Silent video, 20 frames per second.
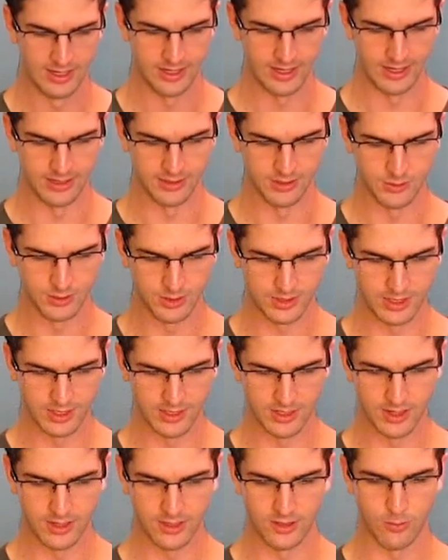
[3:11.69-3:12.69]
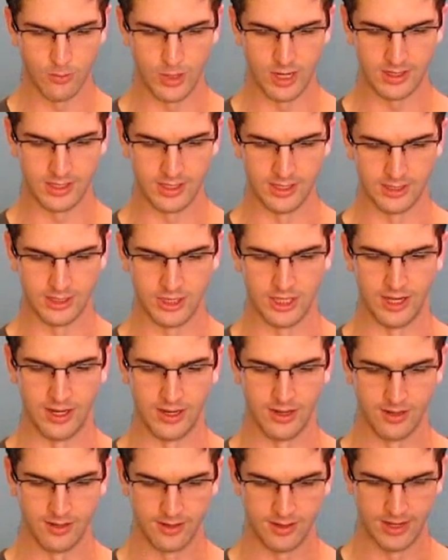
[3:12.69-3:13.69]
As you sit in your rocking
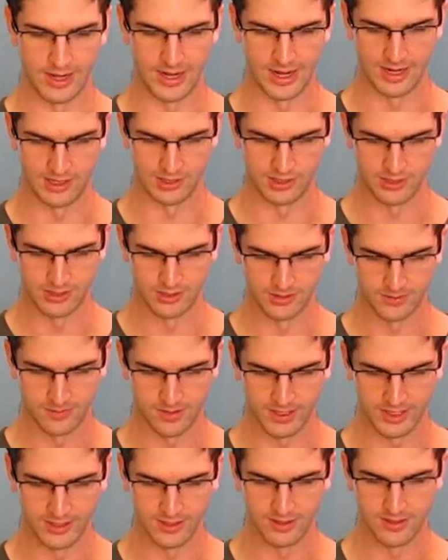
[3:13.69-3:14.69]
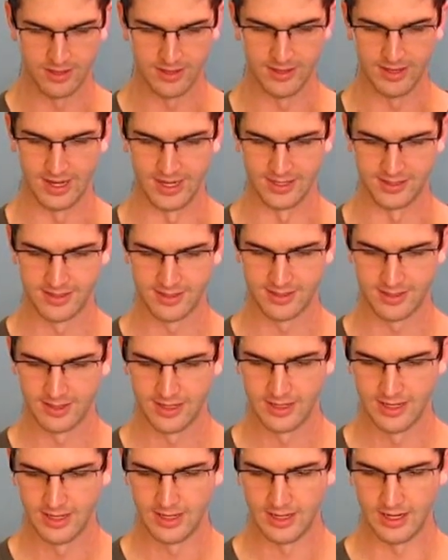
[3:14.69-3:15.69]
chair, the ashes fade to dust,
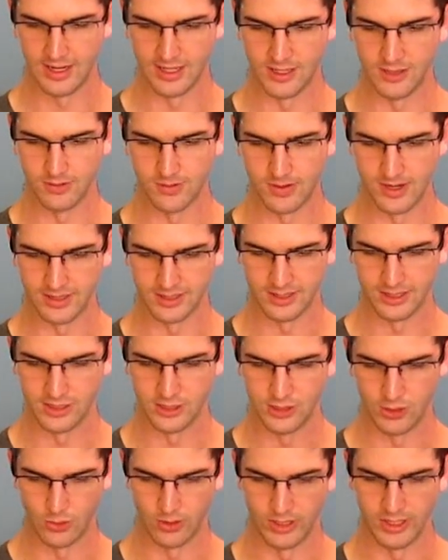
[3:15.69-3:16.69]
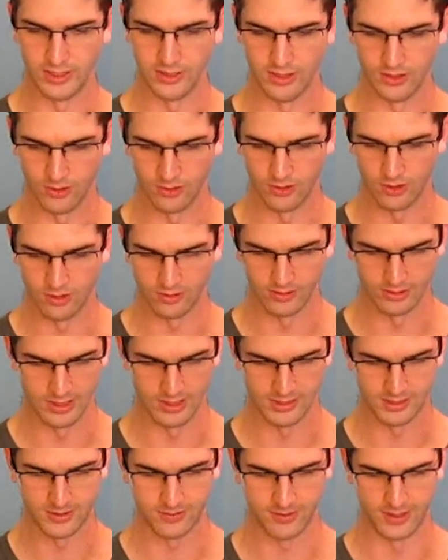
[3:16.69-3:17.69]
and you finally join your long
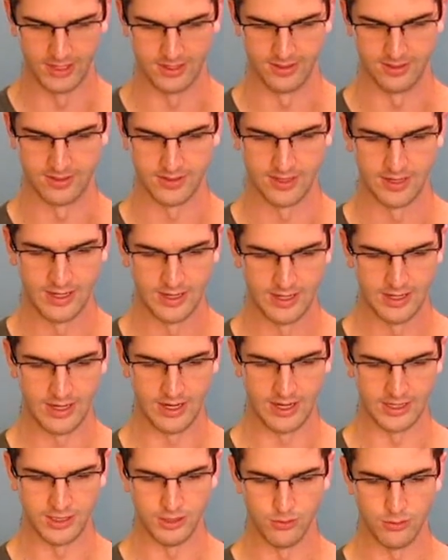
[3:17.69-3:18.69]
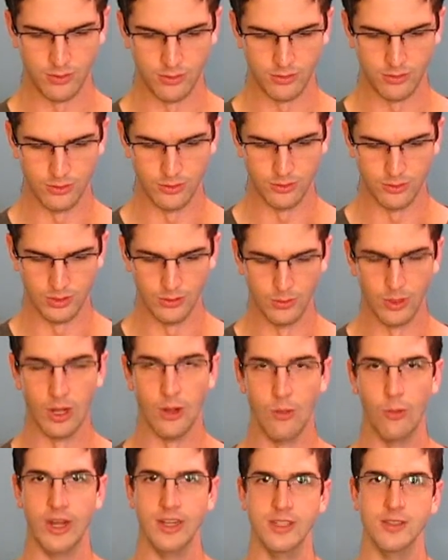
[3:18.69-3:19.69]
lost friends as you knew you
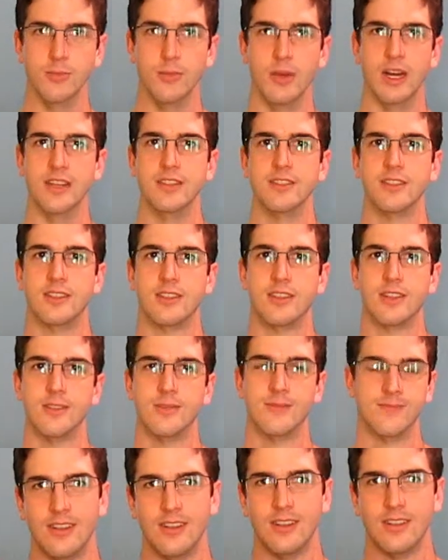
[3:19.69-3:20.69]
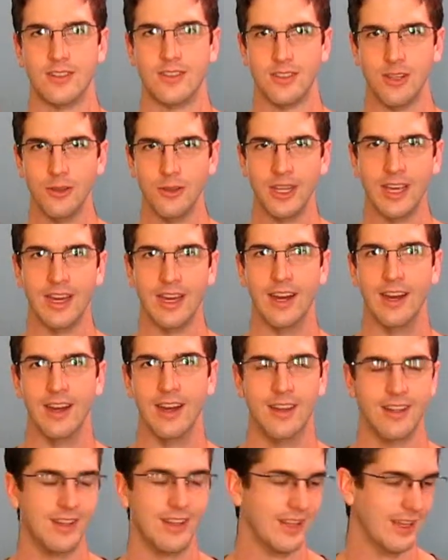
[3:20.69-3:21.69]
always must. So
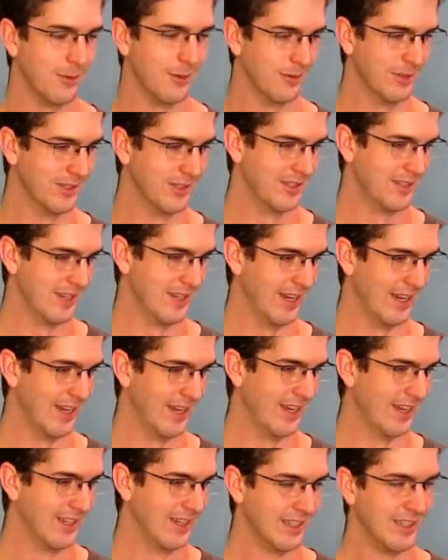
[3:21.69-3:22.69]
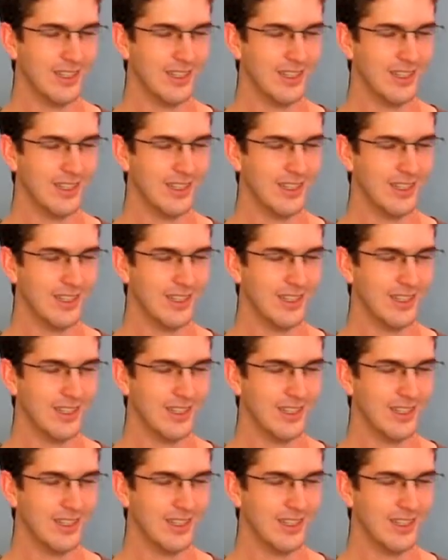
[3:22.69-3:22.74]
yeah, that was, uh,